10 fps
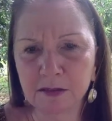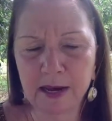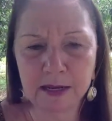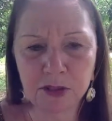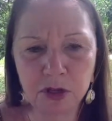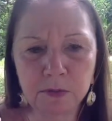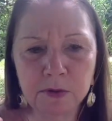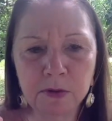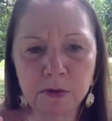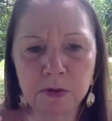next
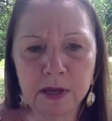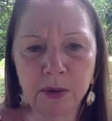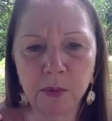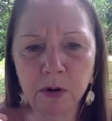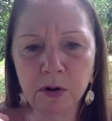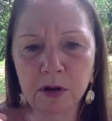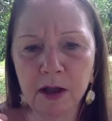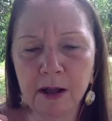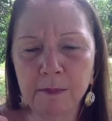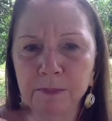cubicle at work,
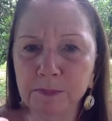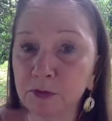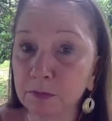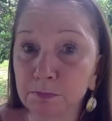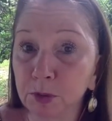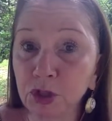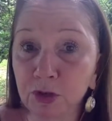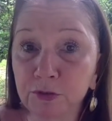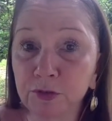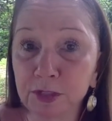put
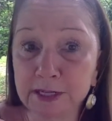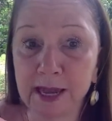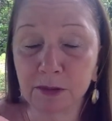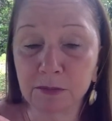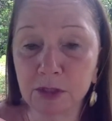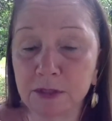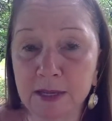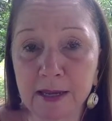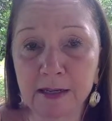your foot down. Just say,